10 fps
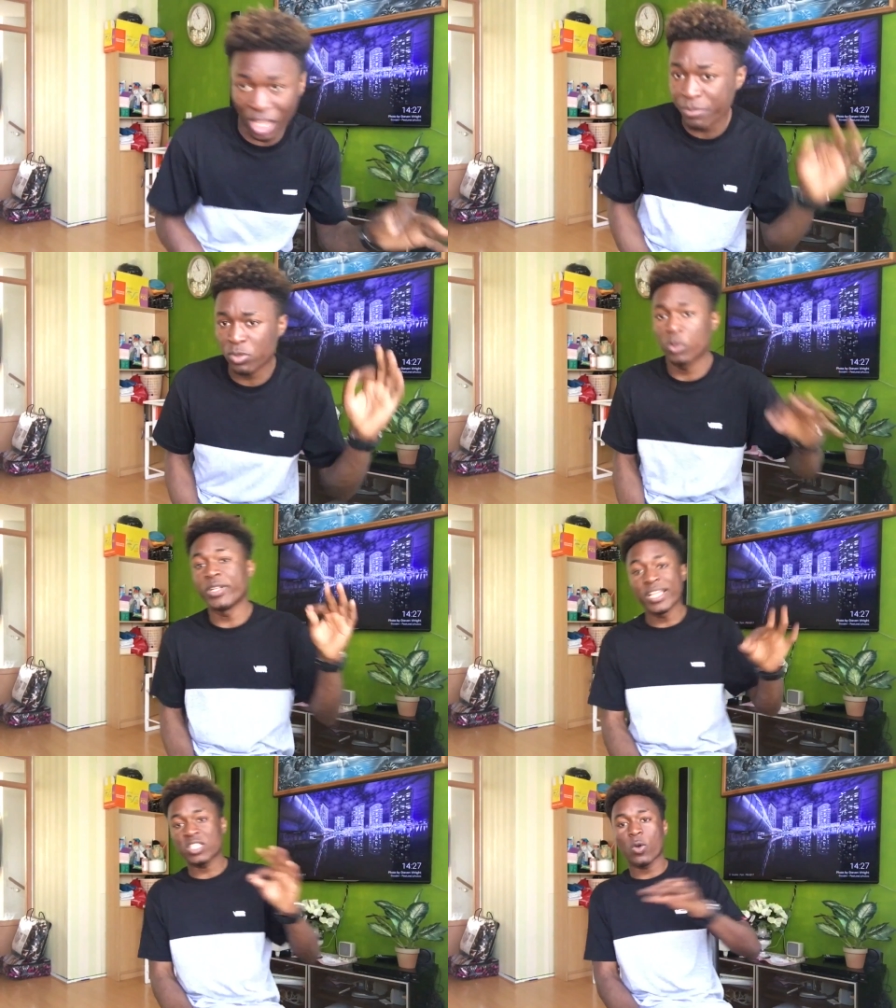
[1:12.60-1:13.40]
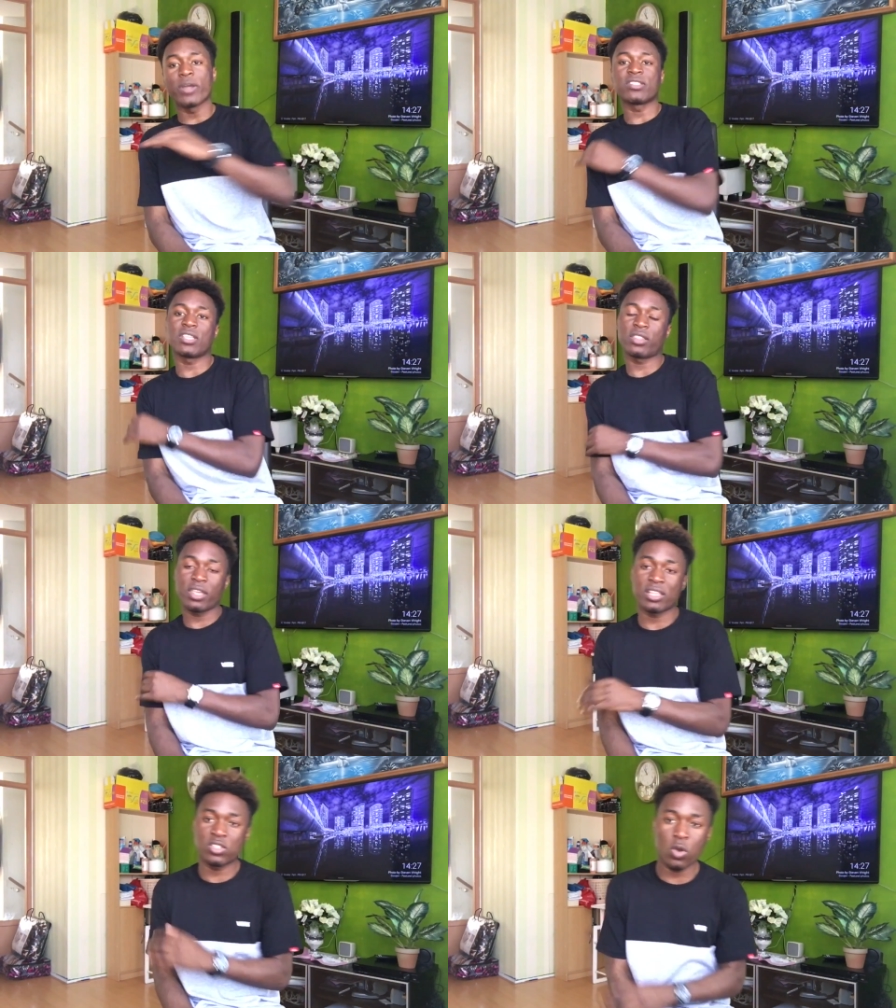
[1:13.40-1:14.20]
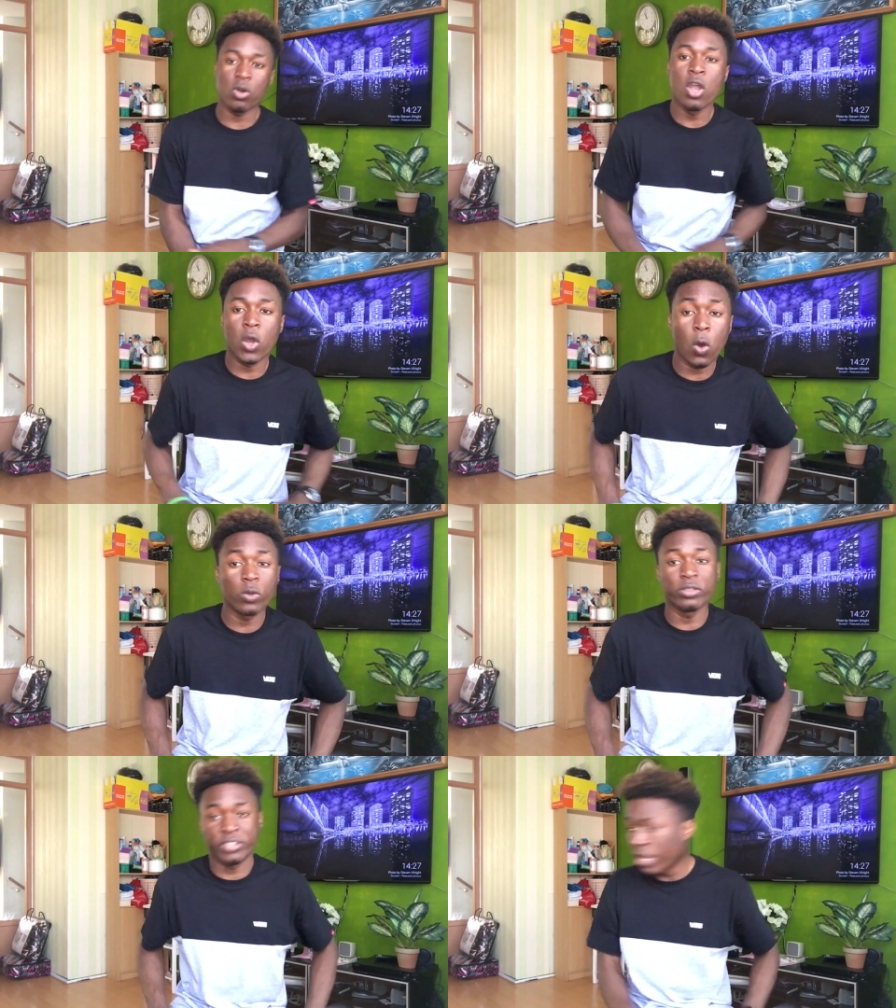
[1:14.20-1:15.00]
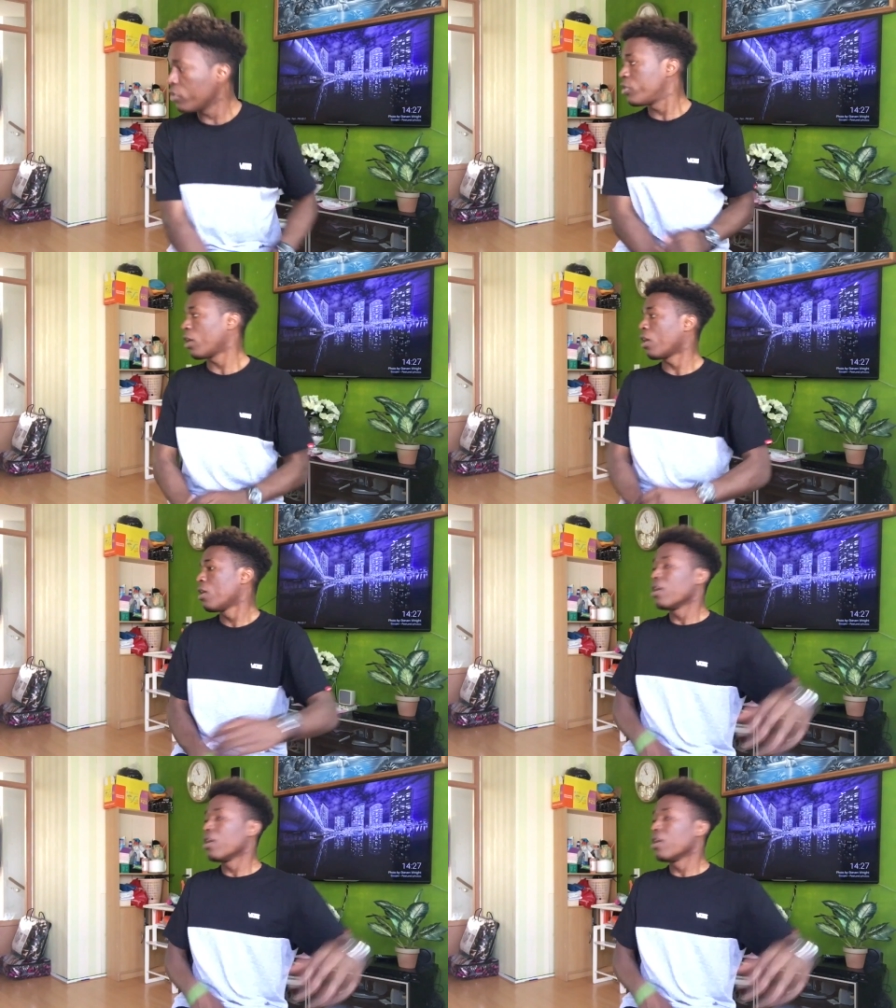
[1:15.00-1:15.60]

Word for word: time so let's go and check their song called Danger.